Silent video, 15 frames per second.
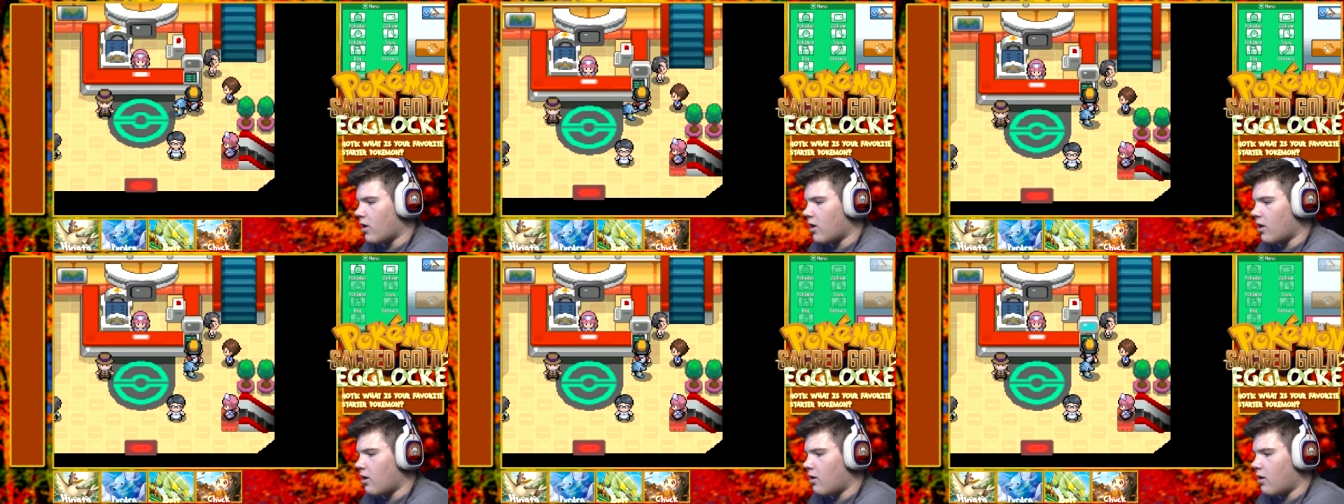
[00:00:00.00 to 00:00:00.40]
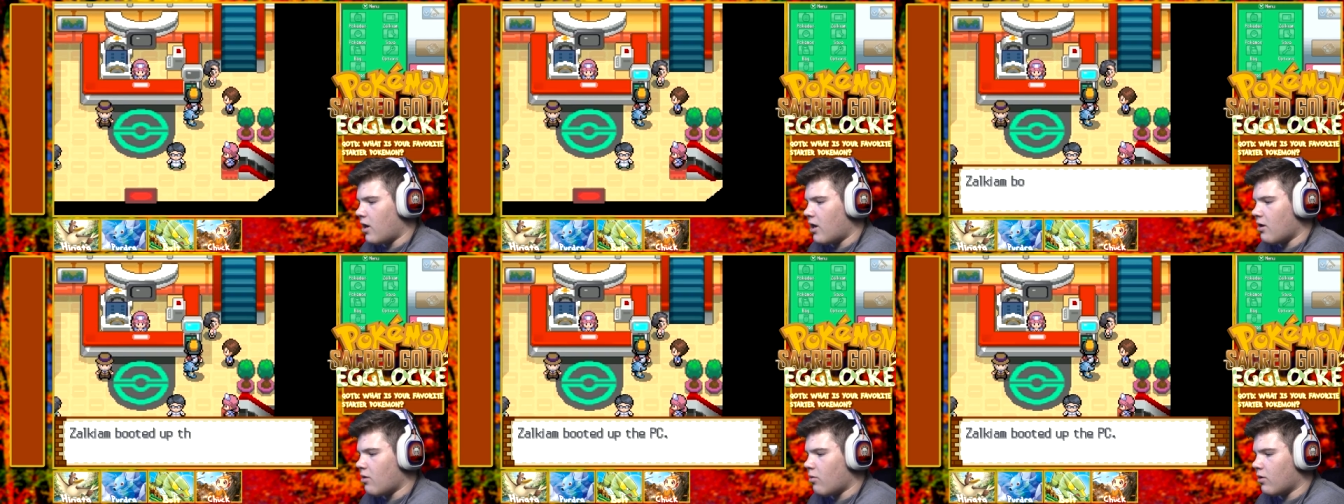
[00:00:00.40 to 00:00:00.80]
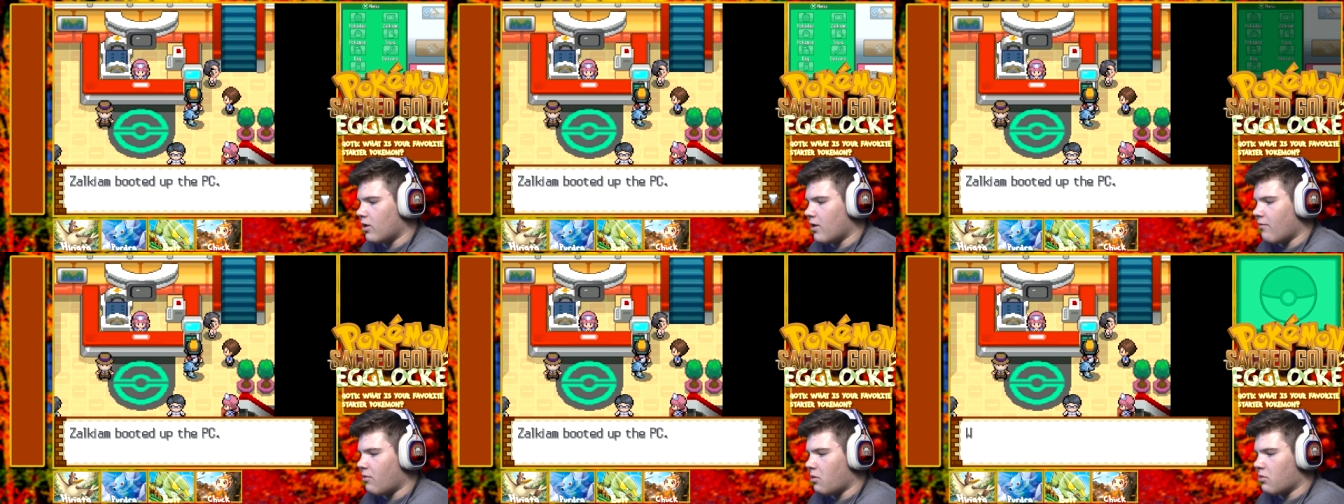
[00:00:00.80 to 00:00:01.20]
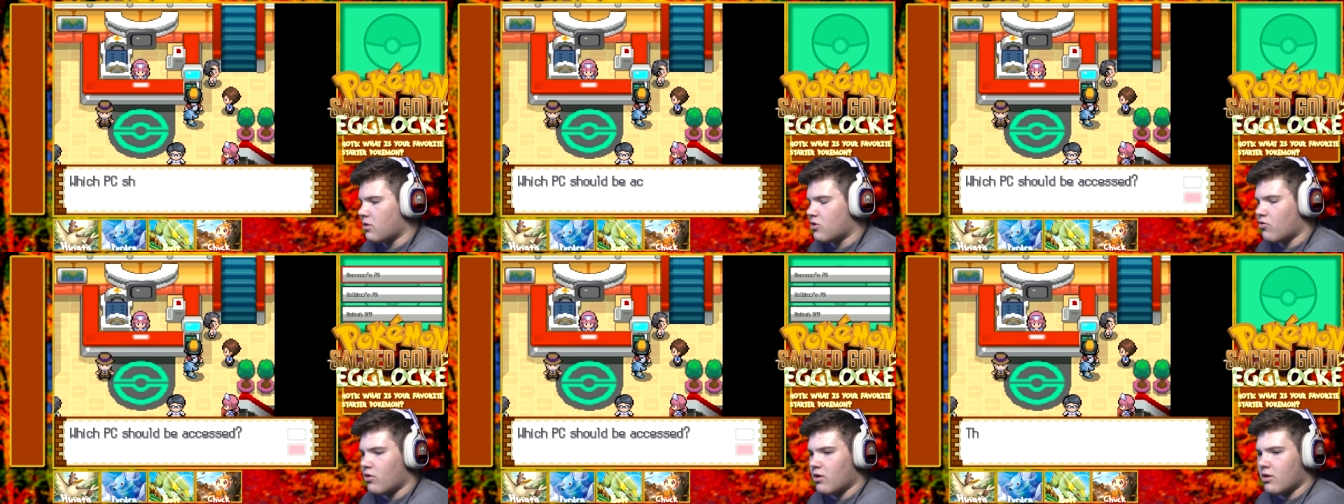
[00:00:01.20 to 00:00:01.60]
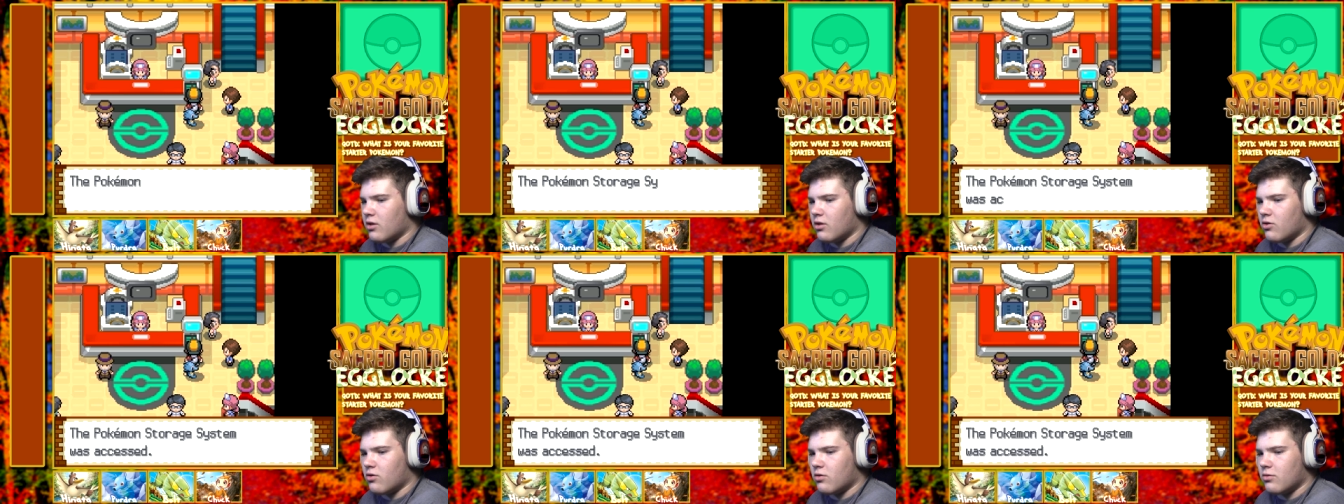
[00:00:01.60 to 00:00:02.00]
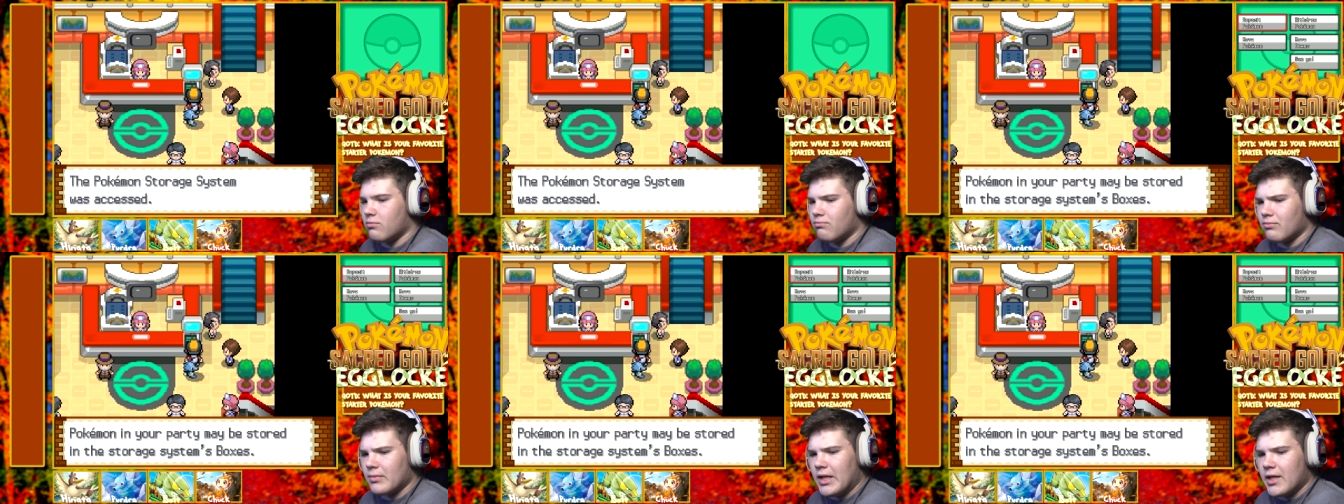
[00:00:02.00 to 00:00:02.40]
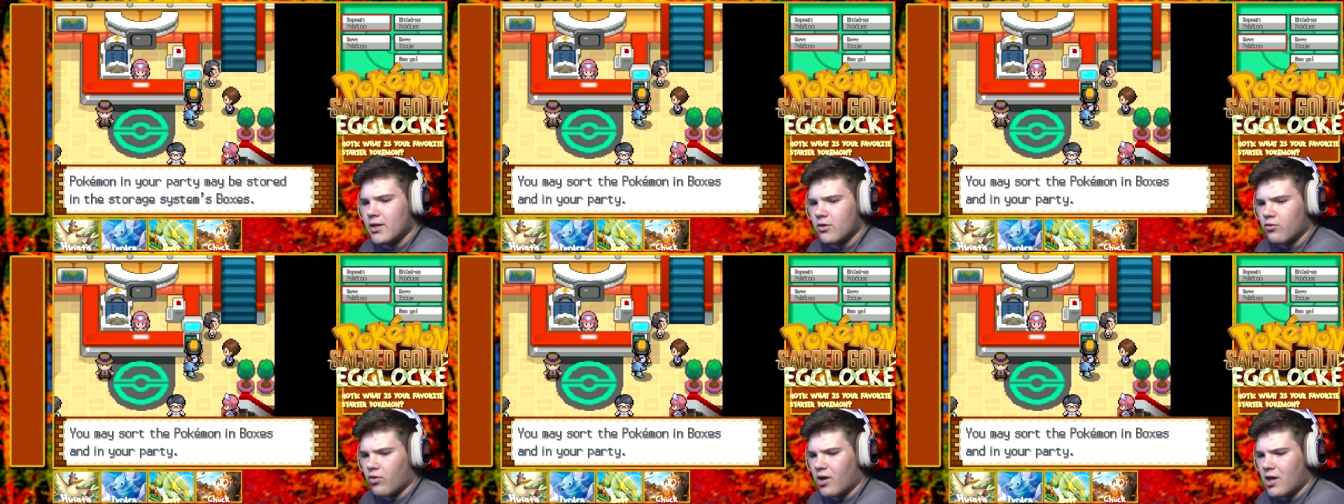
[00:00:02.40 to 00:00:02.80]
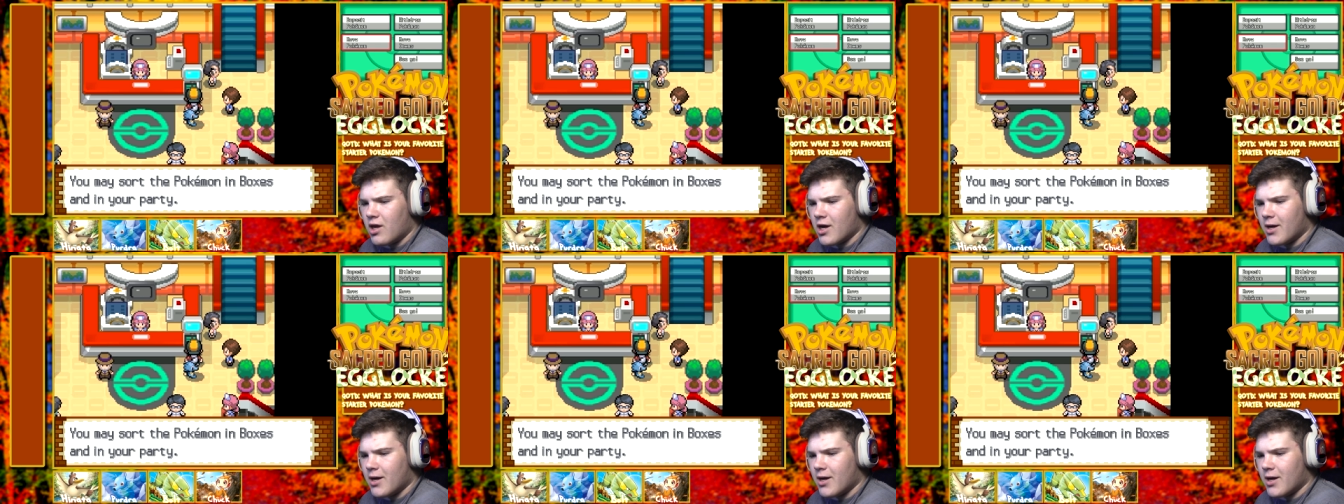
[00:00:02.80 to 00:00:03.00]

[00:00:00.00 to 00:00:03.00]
what level I was tra training